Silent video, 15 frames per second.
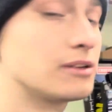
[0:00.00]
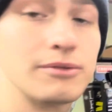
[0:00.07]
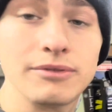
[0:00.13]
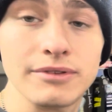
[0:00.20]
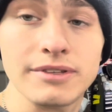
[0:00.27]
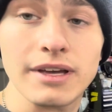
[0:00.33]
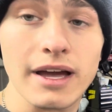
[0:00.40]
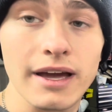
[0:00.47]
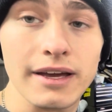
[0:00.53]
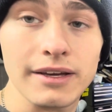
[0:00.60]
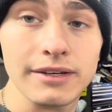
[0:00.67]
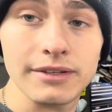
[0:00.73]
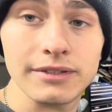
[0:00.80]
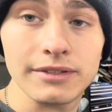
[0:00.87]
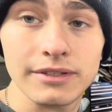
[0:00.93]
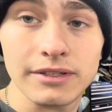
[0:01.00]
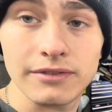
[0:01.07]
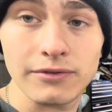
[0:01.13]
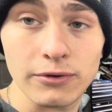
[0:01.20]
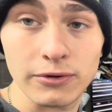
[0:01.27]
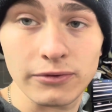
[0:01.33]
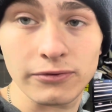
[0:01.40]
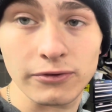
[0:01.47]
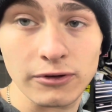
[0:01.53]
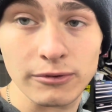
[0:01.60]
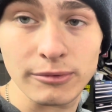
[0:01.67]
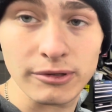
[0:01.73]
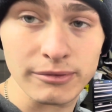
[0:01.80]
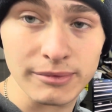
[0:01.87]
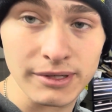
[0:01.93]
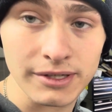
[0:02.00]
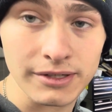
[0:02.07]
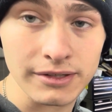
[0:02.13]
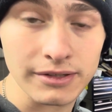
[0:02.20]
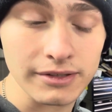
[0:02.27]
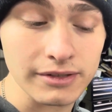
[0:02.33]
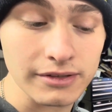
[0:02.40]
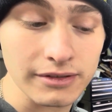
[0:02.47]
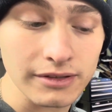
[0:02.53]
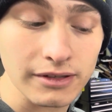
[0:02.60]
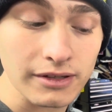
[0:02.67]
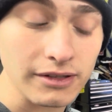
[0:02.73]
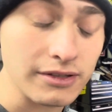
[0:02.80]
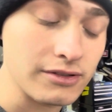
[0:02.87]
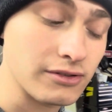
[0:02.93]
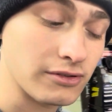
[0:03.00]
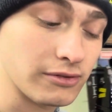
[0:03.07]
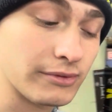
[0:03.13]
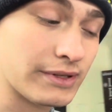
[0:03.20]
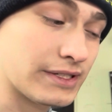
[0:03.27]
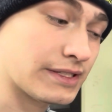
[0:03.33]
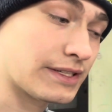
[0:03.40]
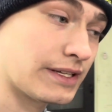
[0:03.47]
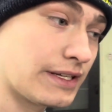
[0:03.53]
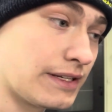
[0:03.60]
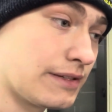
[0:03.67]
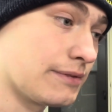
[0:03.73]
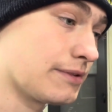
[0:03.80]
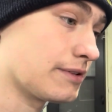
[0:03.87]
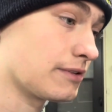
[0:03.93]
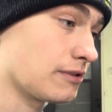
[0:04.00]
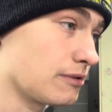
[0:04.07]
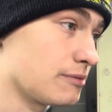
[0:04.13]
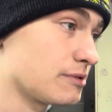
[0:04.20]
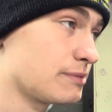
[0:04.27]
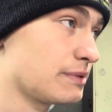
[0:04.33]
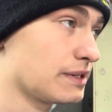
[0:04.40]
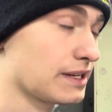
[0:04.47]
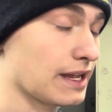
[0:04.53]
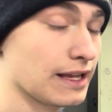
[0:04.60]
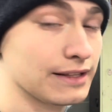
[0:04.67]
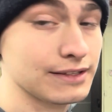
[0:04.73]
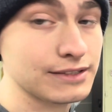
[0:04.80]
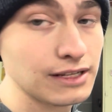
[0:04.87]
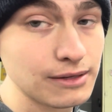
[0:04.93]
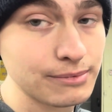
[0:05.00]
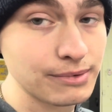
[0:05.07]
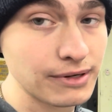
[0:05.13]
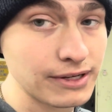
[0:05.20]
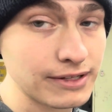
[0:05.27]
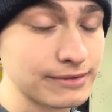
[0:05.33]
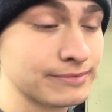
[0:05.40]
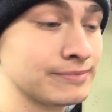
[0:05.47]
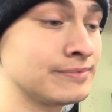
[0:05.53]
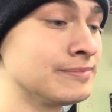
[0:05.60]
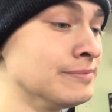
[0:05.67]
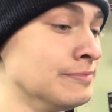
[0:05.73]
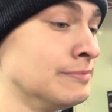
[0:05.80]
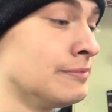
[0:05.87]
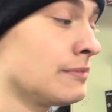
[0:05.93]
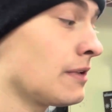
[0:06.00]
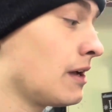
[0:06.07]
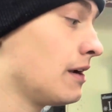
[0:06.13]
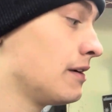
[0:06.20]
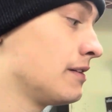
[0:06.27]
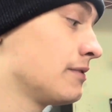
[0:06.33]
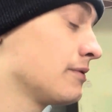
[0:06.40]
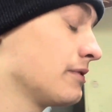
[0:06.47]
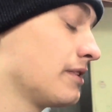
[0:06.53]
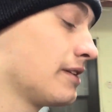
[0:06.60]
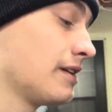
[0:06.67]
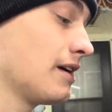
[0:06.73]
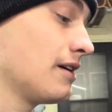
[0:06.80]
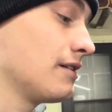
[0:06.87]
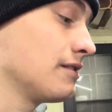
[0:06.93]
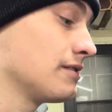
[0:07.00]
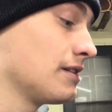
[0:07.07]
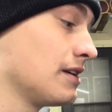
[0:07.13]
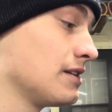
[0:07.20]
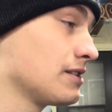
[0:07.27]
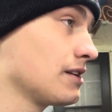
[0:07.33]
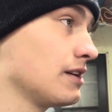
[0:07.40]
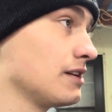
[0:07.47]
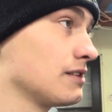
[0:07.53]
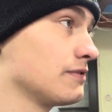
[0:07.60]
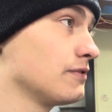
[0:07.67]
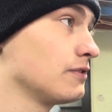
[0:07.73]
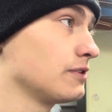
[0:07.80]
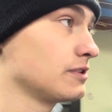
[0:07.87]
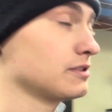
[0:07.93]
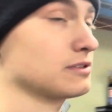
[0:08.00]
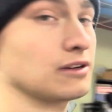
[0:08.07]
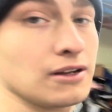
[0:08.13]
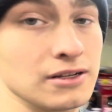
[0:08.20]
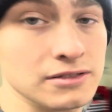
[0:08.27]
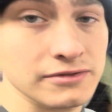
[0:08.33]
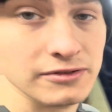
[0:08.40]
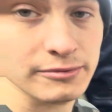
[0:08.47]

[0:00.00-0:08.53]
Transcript: with tile, 44mm external wastegate with a Grimspeed catless up pipe. Underneath link headers, HKS full exhaust from